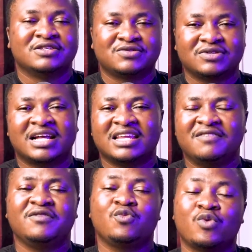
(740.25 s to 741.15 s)
so that
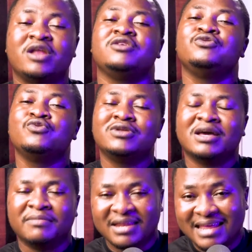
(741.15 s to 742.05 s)
even when you,
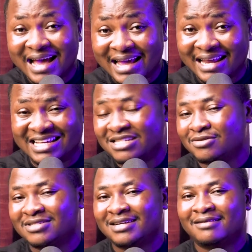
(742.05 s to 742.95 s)
the media head, is
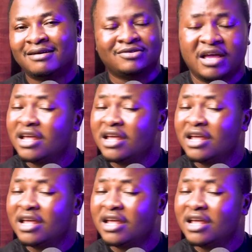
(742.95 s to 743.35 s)
not around,